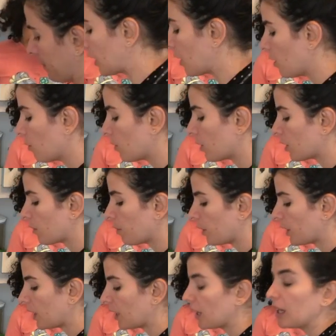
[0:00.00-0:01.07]
Okay. We're gonna put
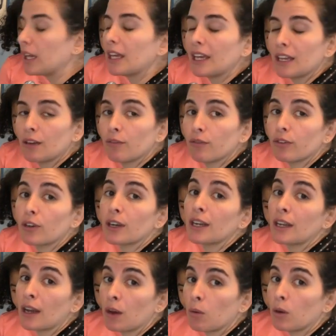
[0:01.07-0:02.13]
it in for
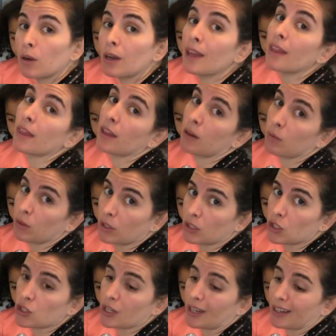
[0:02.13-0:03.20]
an hour and then we're gonna
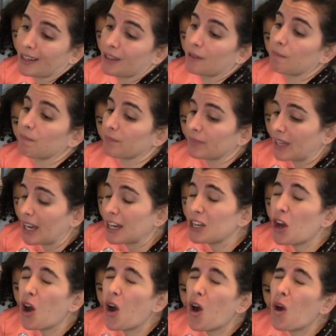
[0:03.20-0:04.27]
check. I
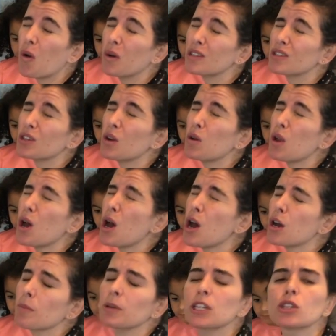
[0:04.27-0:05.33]
know it's so
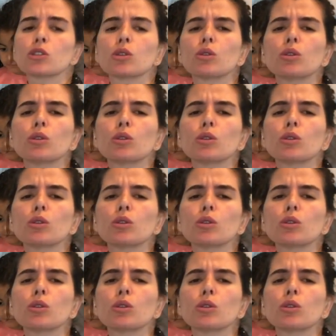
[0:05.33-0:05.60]
long, but it's so